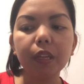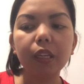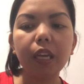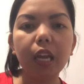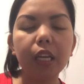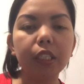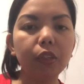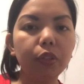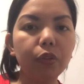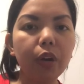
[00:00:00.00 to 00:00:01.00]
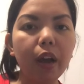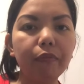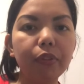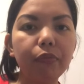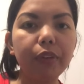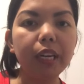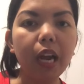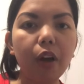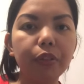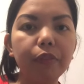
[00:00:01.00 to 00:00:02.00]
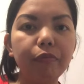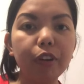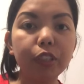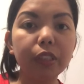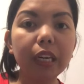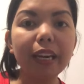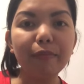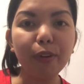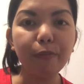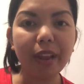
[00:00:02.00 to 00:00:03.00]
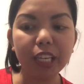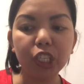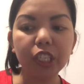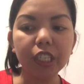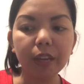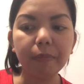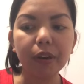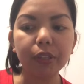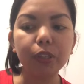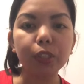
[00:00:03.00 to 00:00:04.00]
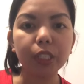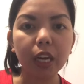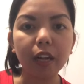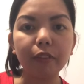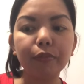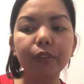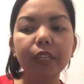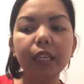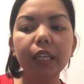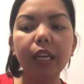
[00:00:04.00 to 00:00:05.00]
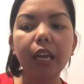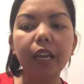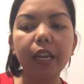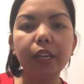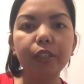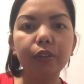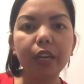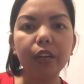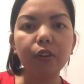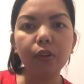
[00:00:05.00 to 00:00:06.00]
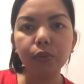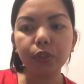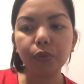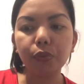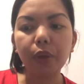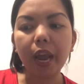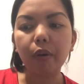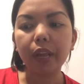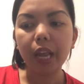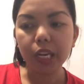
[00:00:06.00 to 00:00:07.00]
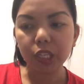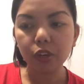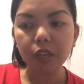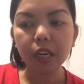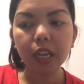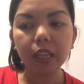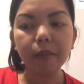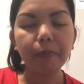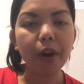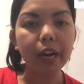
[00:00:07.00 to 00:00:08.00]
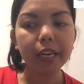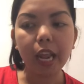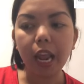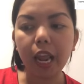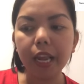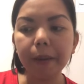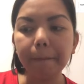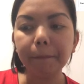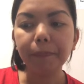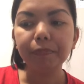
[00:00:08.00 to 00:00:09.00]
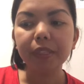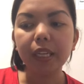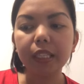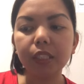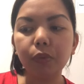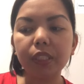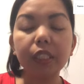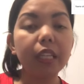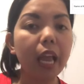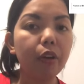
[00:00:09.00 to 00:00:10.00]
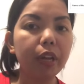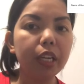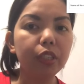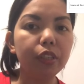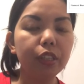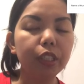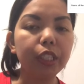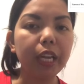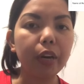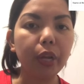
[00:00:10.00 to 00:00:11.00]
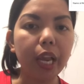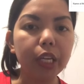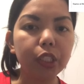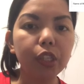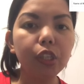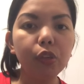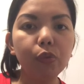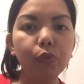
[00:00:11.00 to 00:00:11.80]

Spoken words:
Okay, so you have to fill out the personal information about yourself, and then you can go to education in part A, which is the education, nursing education.